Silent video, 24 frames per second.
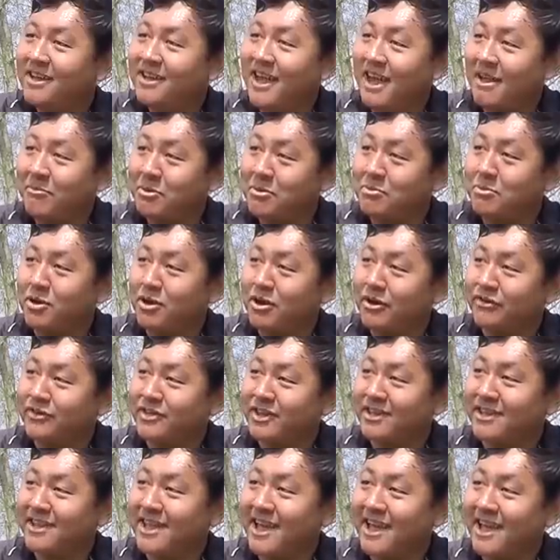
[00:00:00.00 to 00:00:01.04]
happy
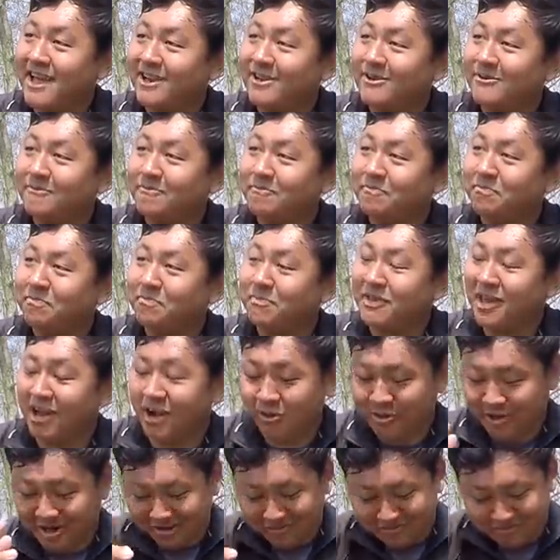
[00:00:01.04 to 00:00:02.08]
birthday, Dad.
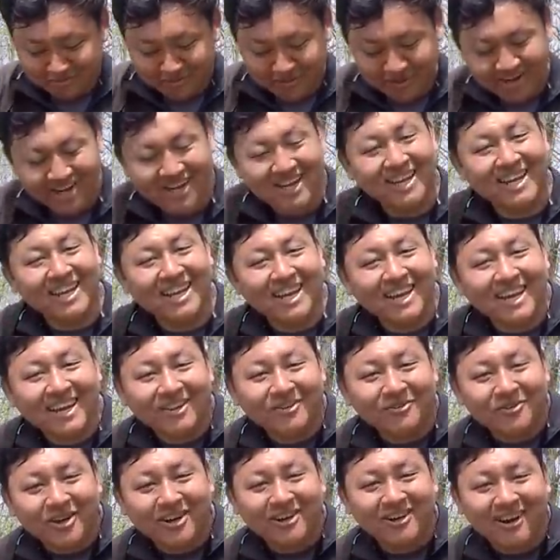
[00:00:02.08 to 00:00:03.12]
All right,
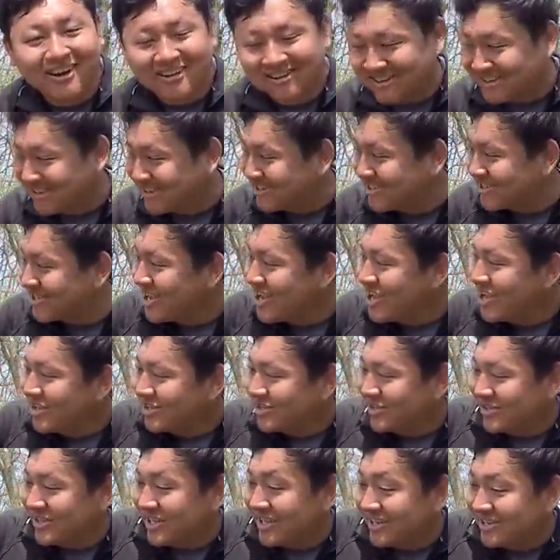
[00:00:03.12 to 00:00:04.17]
regardless,
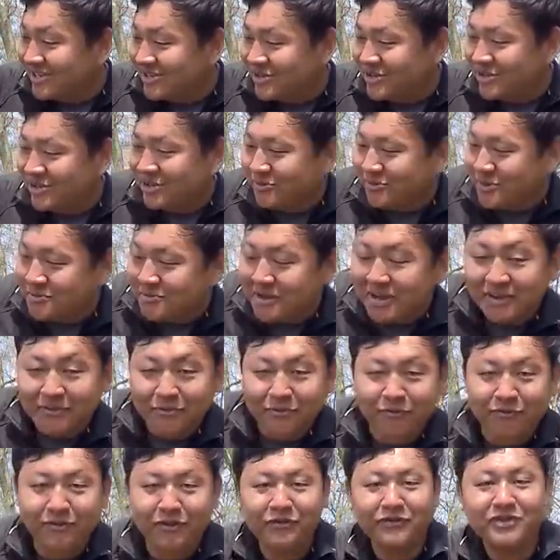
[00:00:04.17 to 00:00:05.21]
today is going to be my
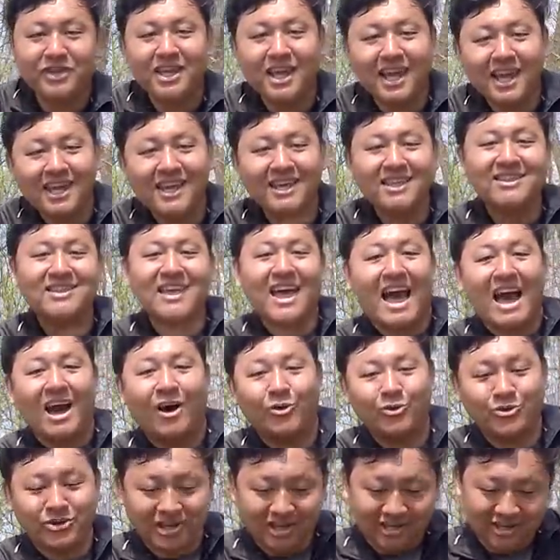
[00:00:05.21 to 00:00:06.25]
fifty-eighth
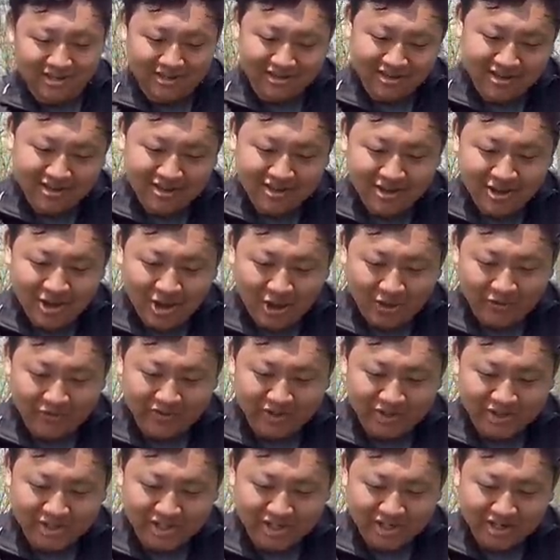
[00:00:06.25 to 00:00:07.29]
outing of
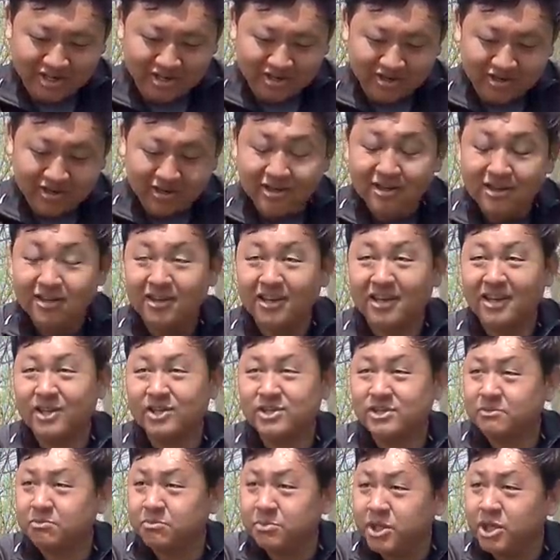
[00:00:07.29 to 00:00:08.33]
this year. It
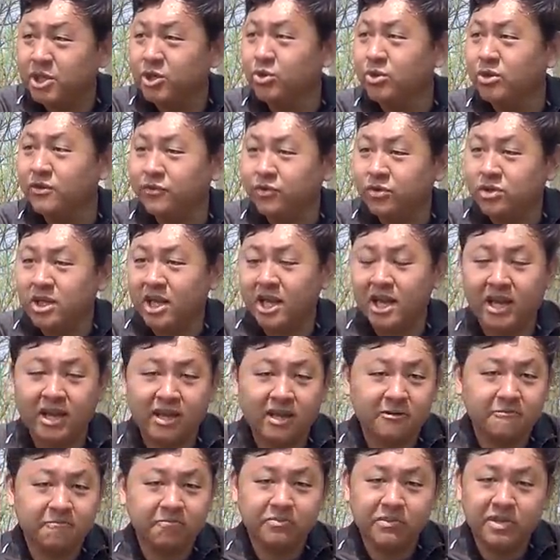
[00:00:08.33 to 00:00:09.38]
is a beautiful
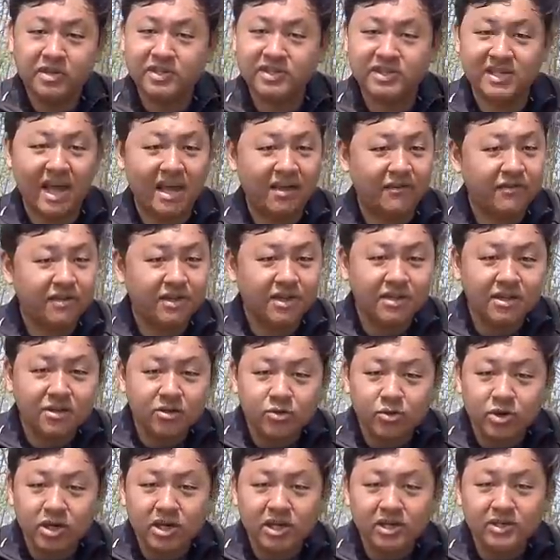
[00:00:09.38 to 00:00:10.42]
day, seventy
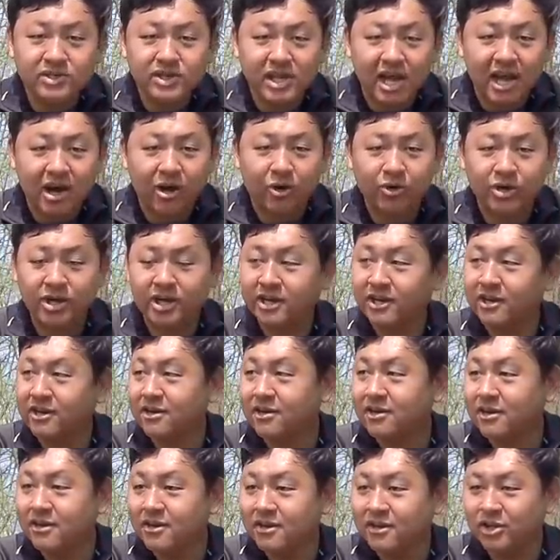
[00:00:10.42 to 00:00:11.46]
degrees out
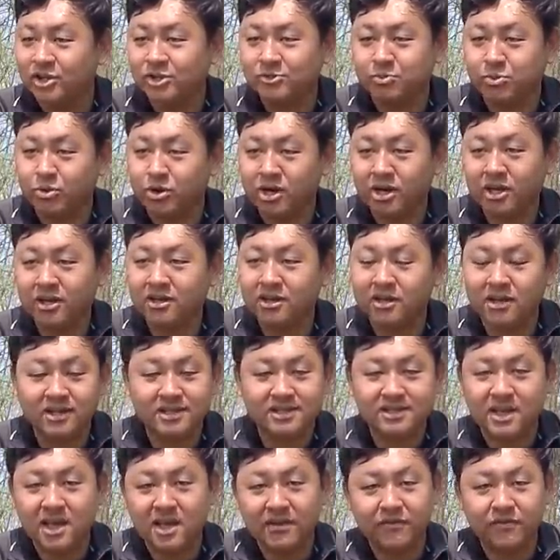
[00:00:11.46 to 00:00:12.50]
here. It's spring
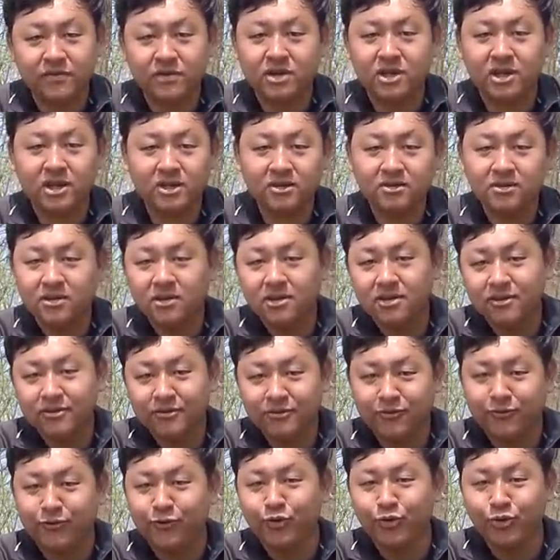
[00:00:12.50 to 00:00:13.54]
is definitely
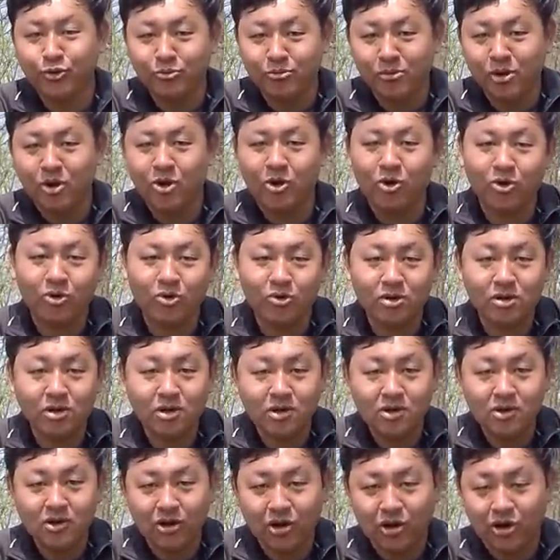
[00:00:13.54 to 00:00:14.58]
full mode
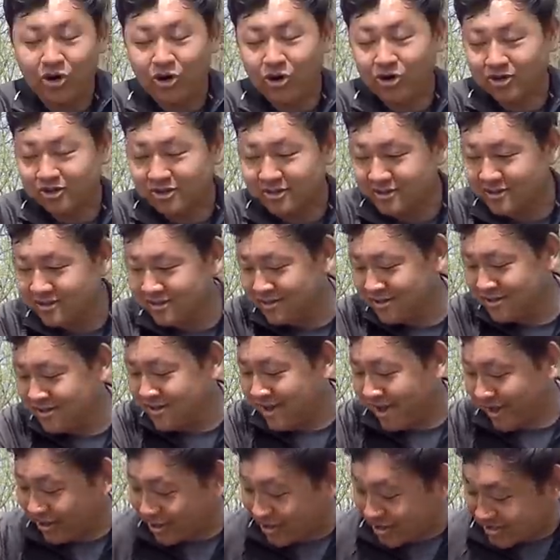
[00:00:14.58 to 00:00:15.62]
on.
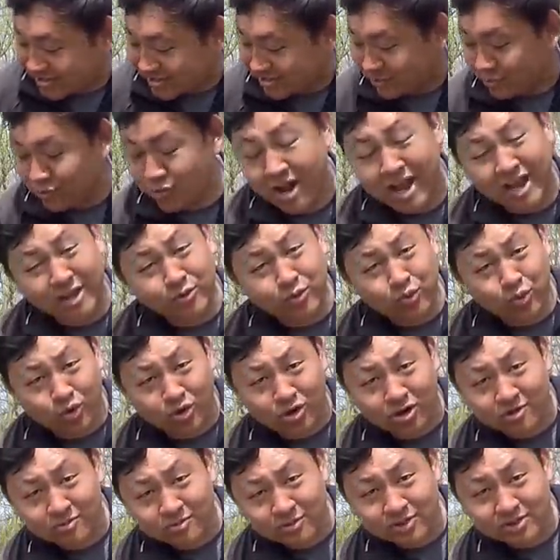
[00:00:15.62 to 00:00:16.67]
I got some red
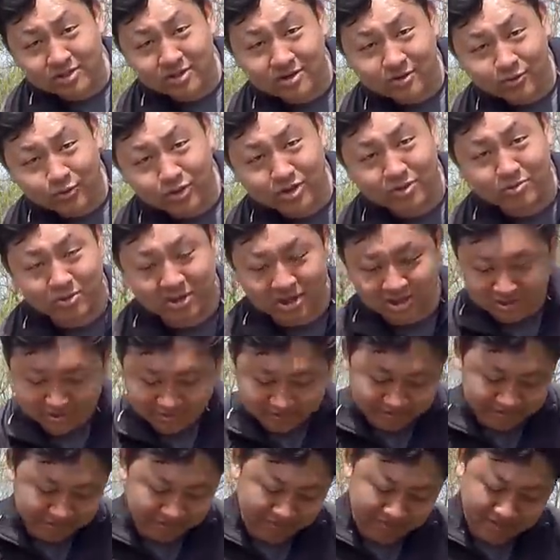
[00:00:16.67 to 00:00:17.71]
worms with
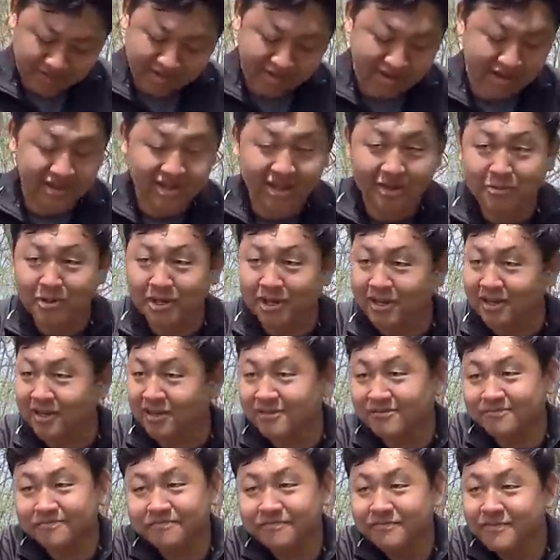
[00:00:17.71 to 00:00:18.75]
me, and I
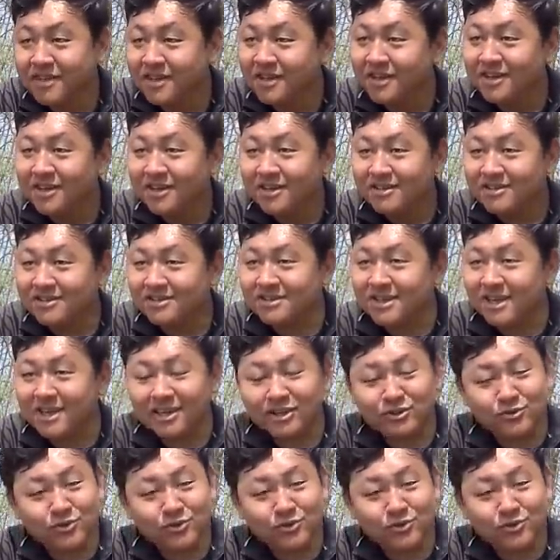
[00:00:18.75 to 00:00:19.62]
mean, today